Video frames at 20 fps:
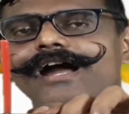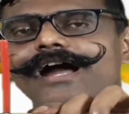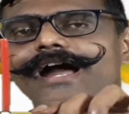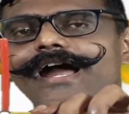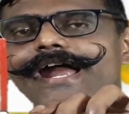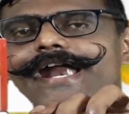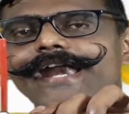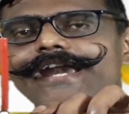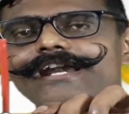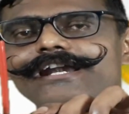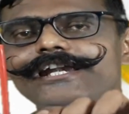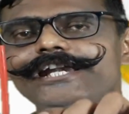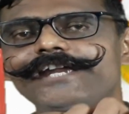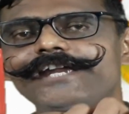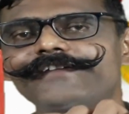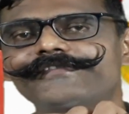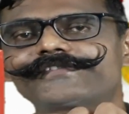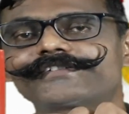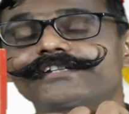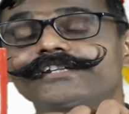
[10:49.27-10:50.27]
and
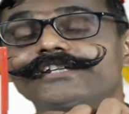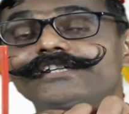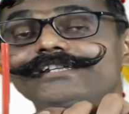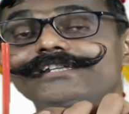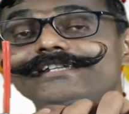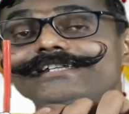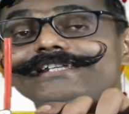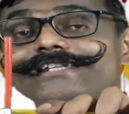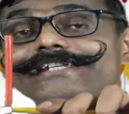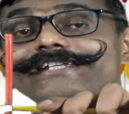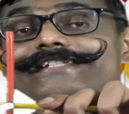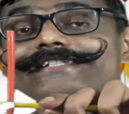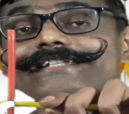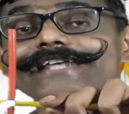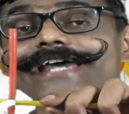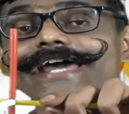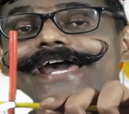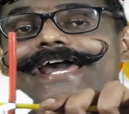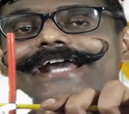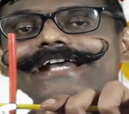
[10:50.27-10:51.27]
left is
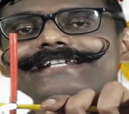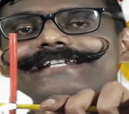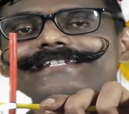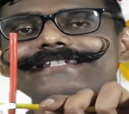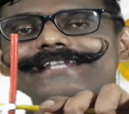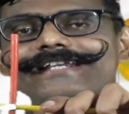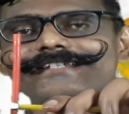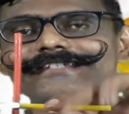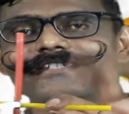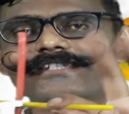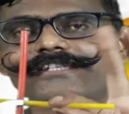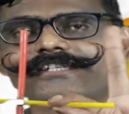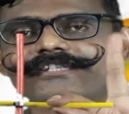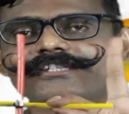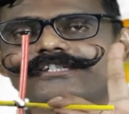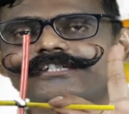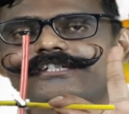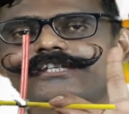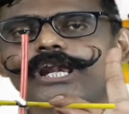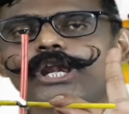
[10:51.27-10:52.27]

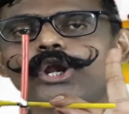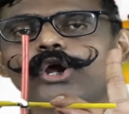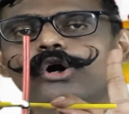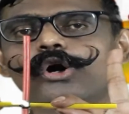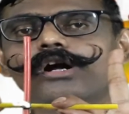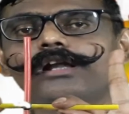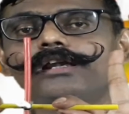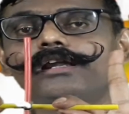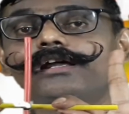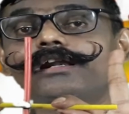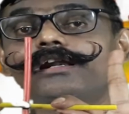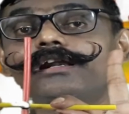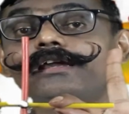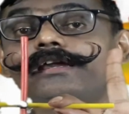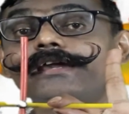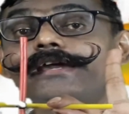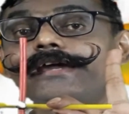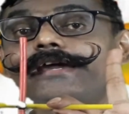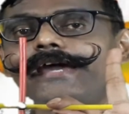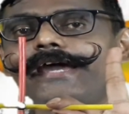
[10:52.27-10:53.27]
x-axis, yellow color
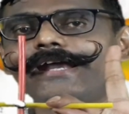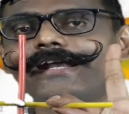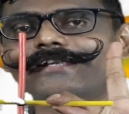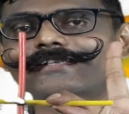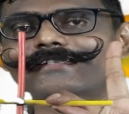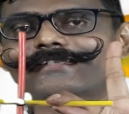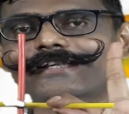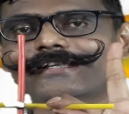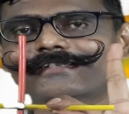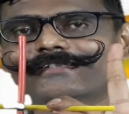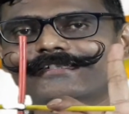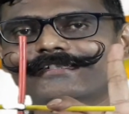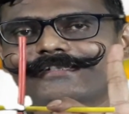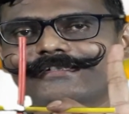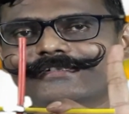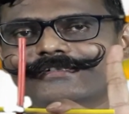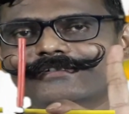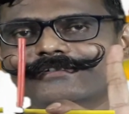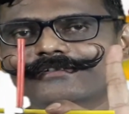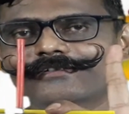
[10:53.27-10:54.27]

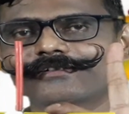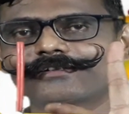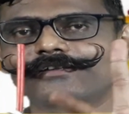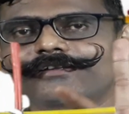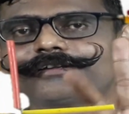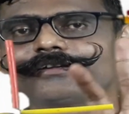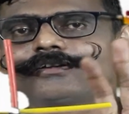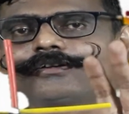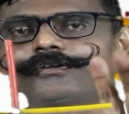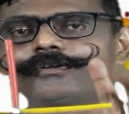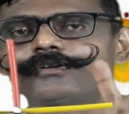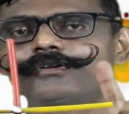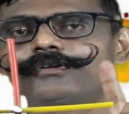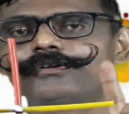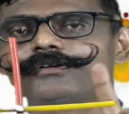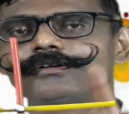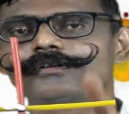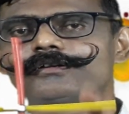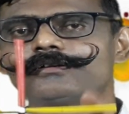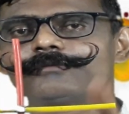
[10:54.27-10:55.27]
x-axis,
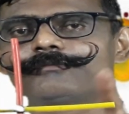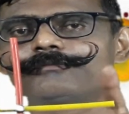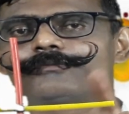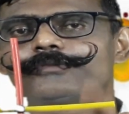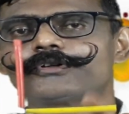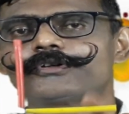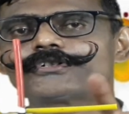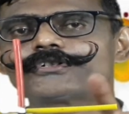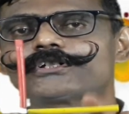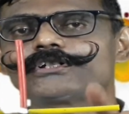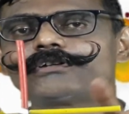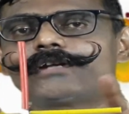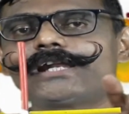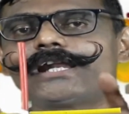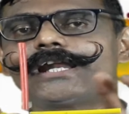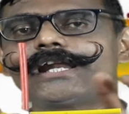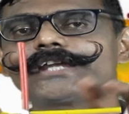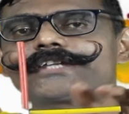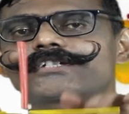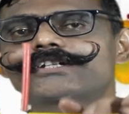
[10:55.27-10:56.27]
positive
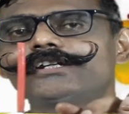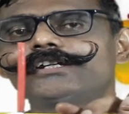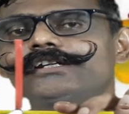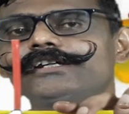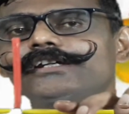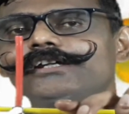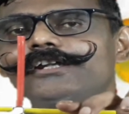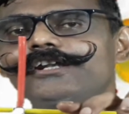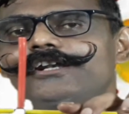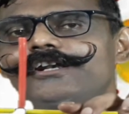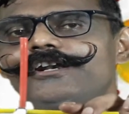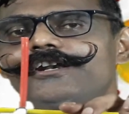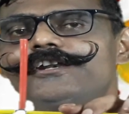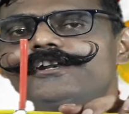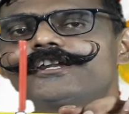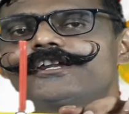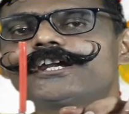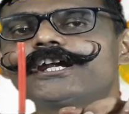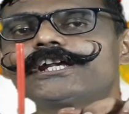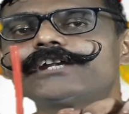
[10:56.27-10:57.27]
direction,
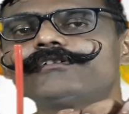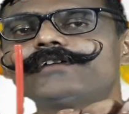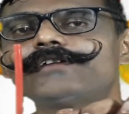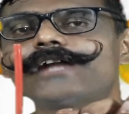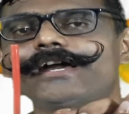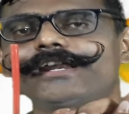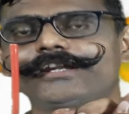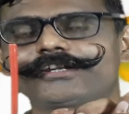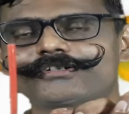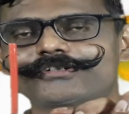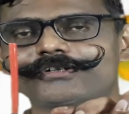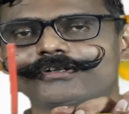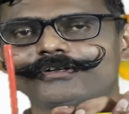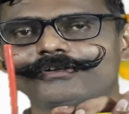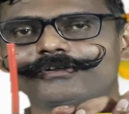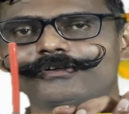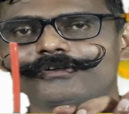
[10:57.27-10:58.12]
negative direction.